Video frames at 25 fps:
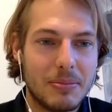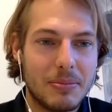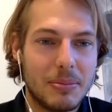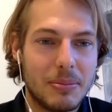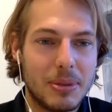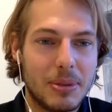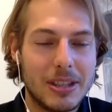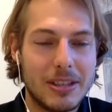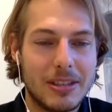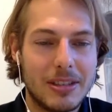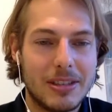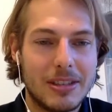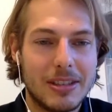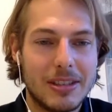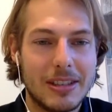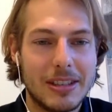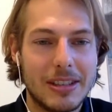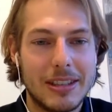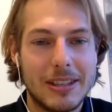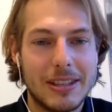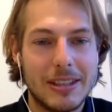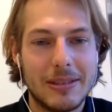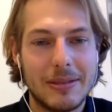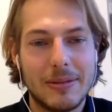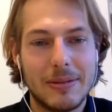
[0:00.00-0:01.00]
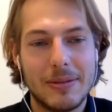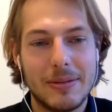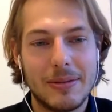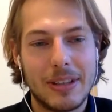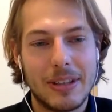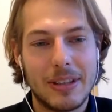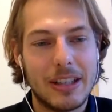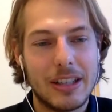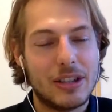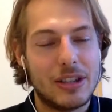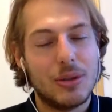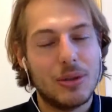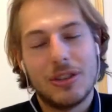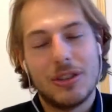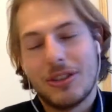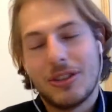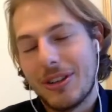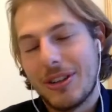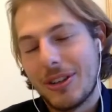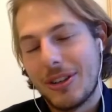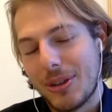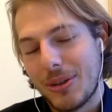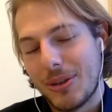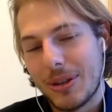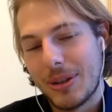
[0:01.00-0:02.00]
But it's always an
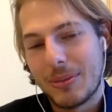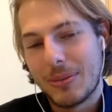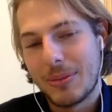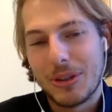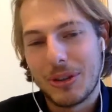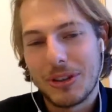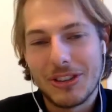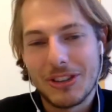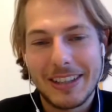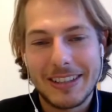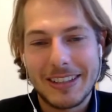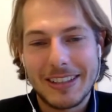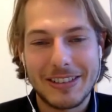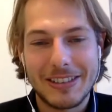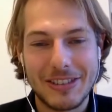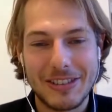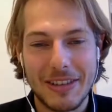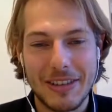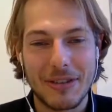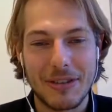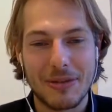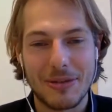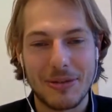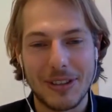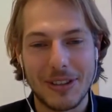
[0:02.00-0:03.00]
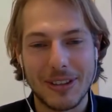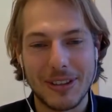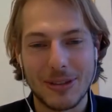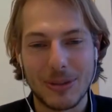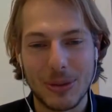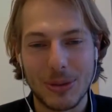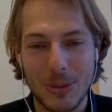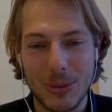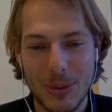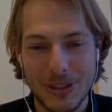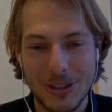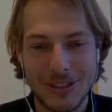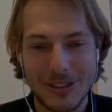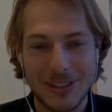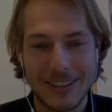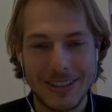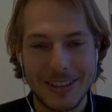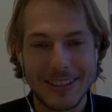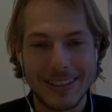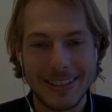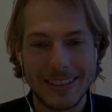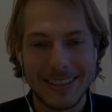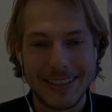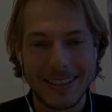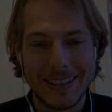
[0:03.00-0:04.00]
ongoing project. It's never finished with one
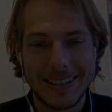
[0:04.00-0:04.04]
study.